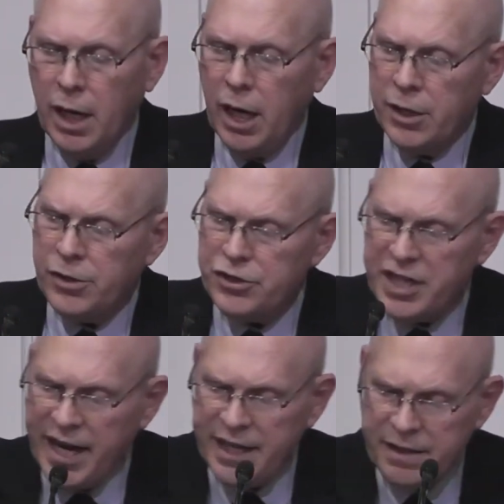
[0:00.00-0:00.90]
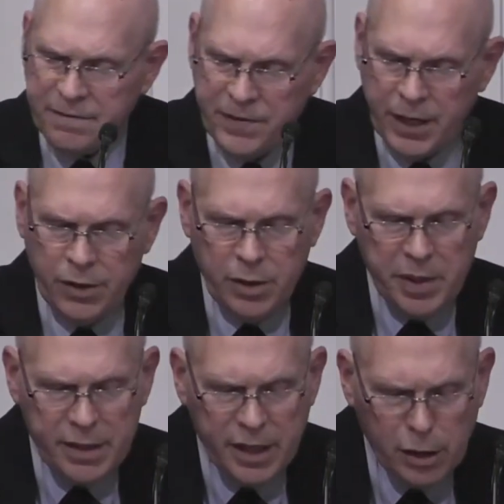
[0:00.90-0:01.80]
Understanding the figure to
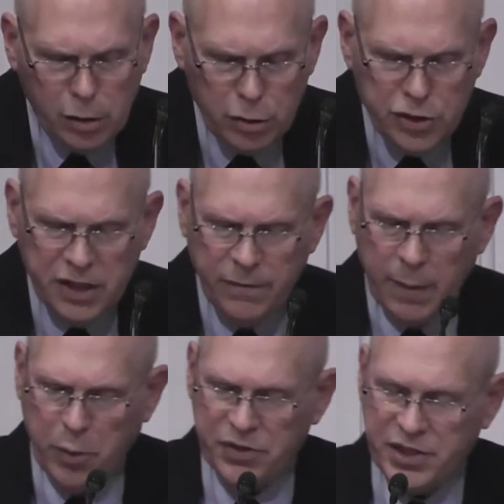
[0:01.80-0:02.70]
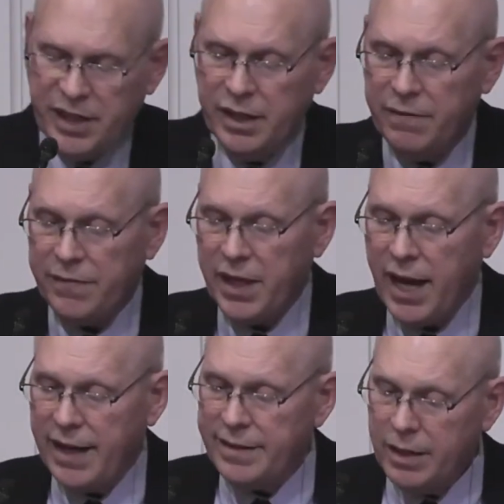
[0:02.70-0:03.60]
be the inclusive representative of the
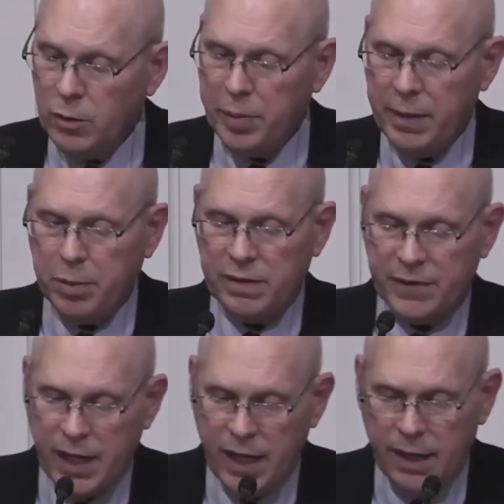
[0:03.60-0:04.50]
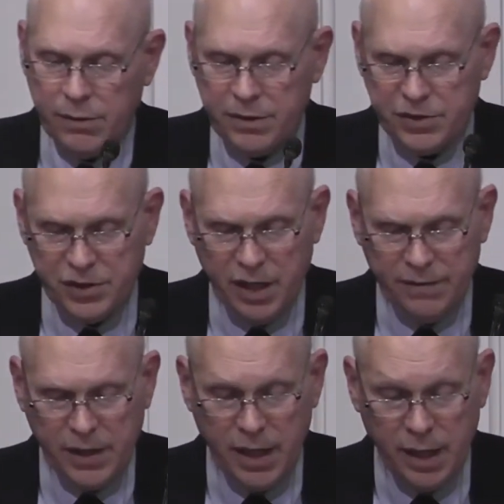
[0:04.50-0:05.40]
ideal people of God or the Son
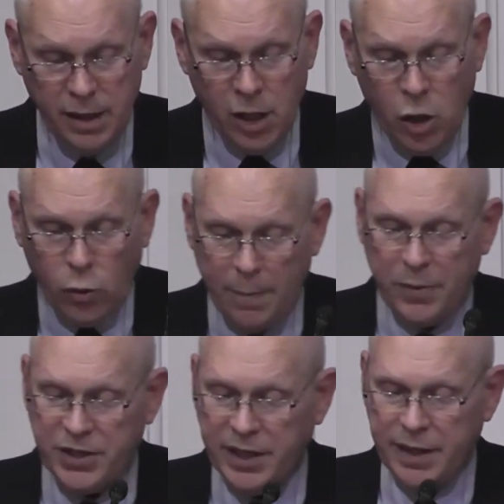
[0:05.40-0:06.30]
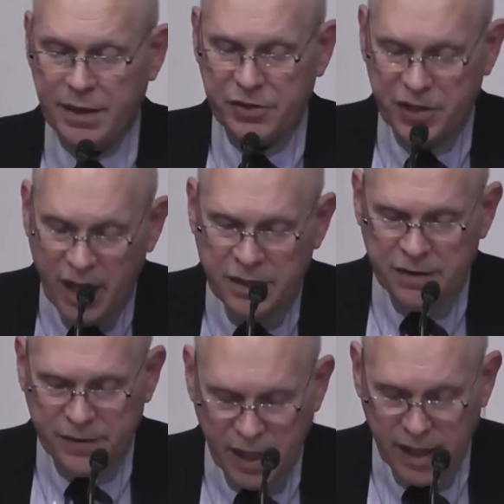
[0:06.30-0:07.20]
of God, representing the sons
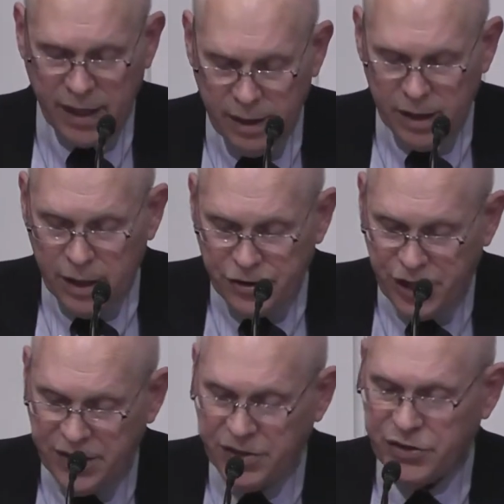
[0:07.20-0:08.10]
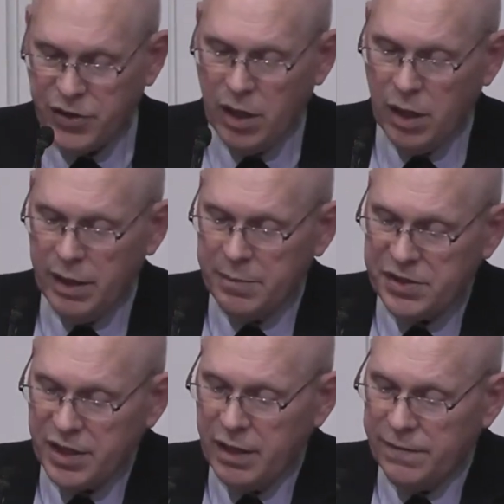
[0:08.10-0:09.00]
of God, Jesus saw
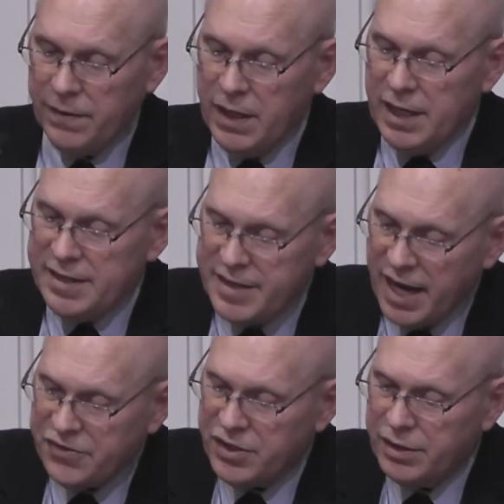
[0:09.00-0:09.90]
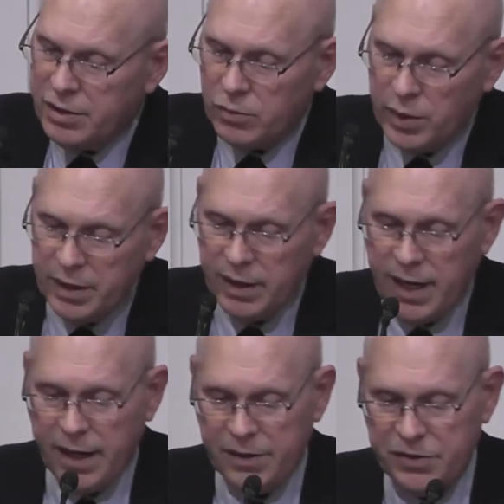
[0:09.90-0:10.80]
himself destined to
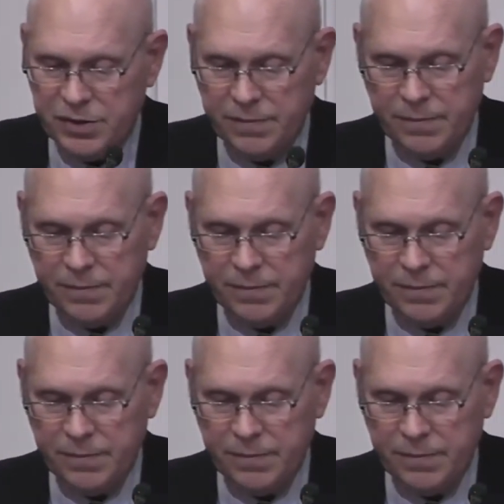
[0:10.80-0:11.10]
realize